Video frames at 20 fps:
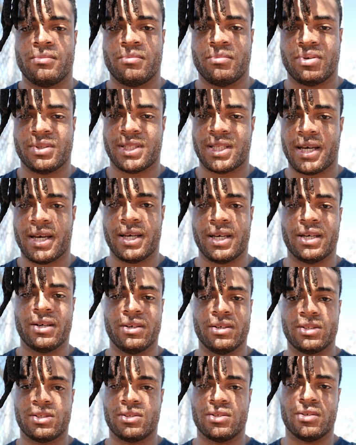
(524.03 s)
Put that
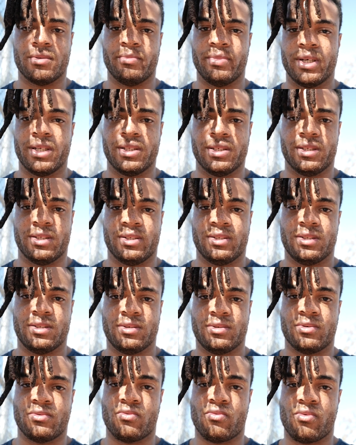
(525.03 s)
air into your belly
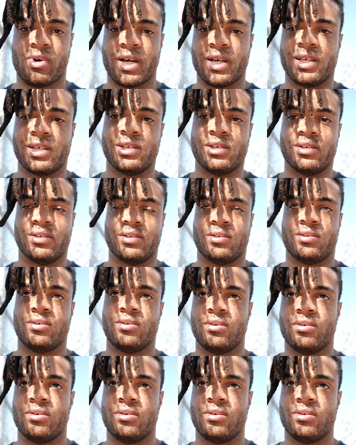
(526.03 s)
right here.